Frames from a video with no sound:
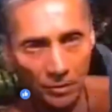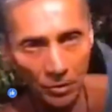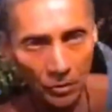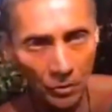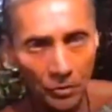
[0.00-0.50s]

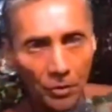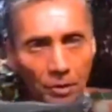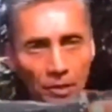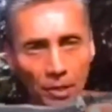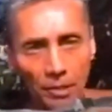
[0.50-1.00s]
to do the
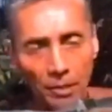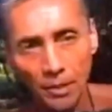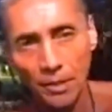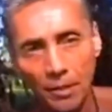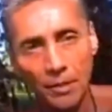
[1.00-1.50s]
dirty deed?
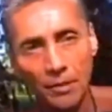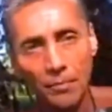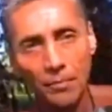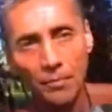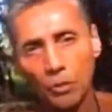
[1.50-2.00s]

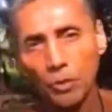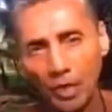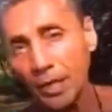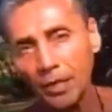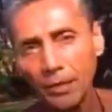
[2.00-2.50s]
Remember,
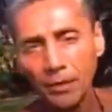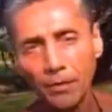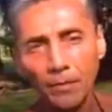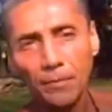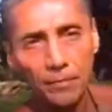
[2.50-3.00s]
you eat it
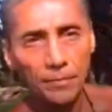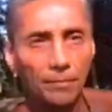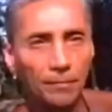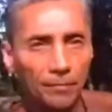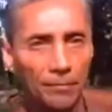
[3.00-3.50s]

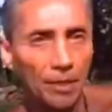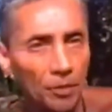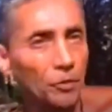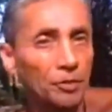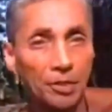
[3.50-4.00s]

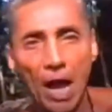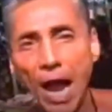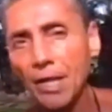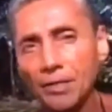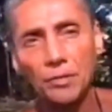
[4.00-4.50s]
and you
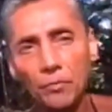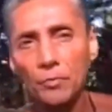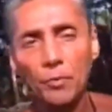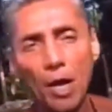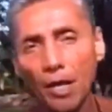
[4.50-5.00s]
disguise it
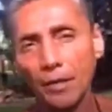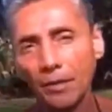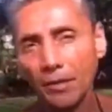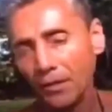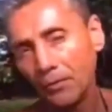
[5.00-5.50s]
with
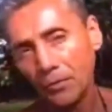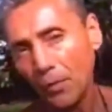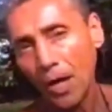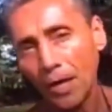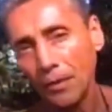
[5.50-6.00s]
what?
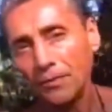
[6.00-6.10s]
With what?